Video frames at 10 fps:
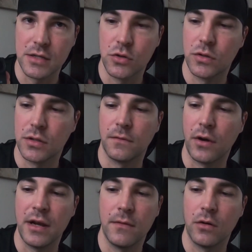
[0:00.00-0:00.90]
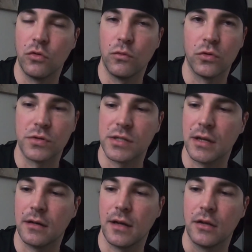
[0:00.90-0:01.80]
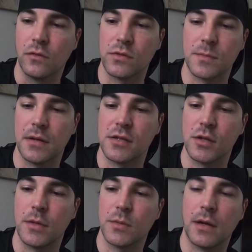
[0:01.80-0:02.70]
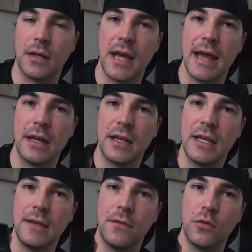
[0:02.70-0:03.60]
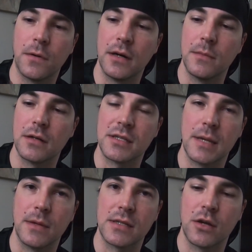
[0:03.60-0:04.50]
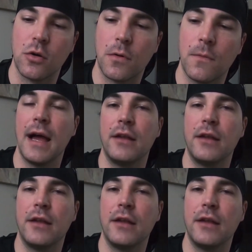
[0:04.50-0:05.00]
is good for anyone who want to start and don't want to spend so much money, and give you pretty much same as a GoPro.